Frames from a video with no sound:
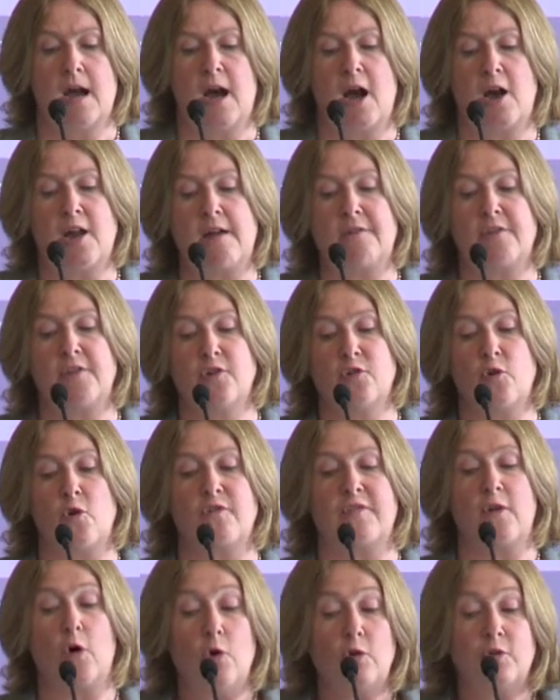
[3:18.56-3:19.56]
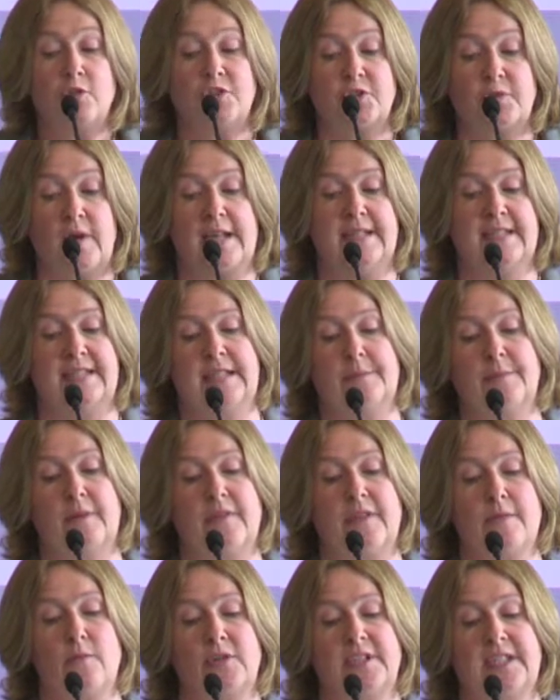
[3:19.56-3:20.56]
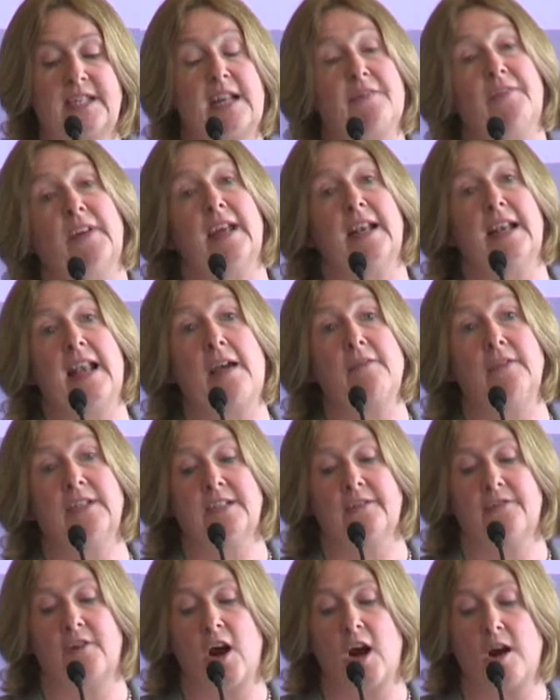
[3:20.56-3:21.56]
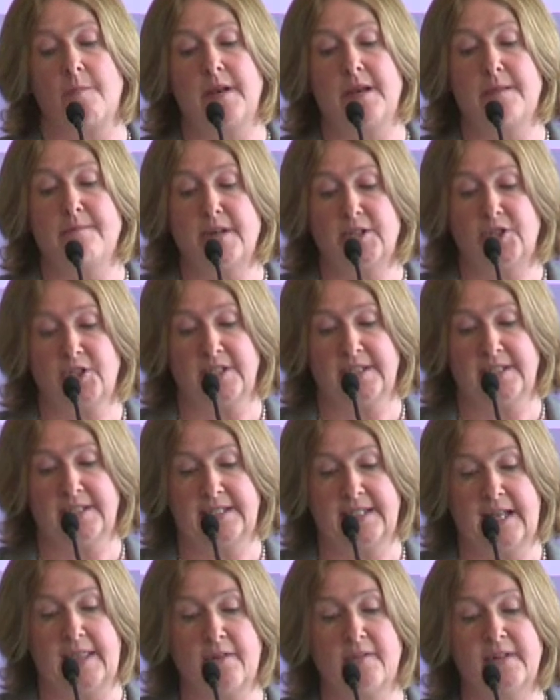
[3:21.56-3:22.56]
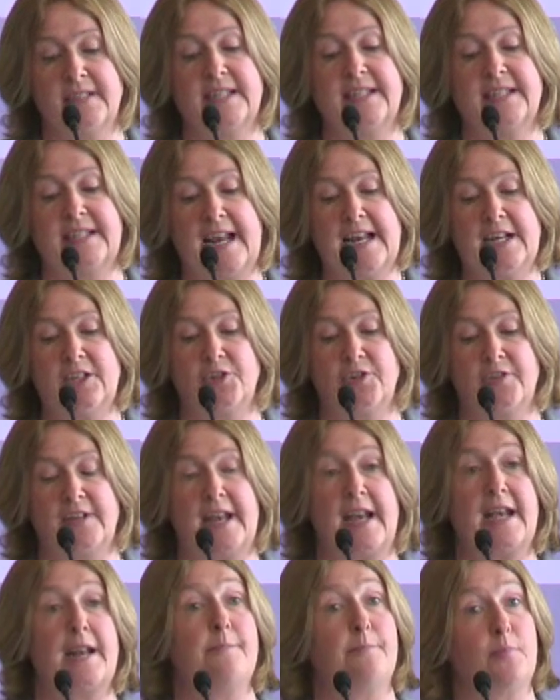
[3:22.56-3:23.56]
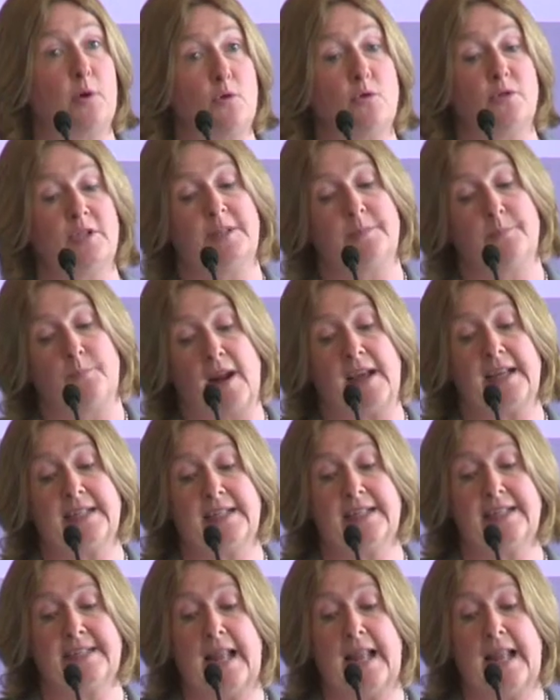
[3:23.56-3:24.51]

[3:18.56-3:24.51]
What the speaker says: However, the North also has some of the most significant levels of carbon emissions, and there is a danger that any post-Brexit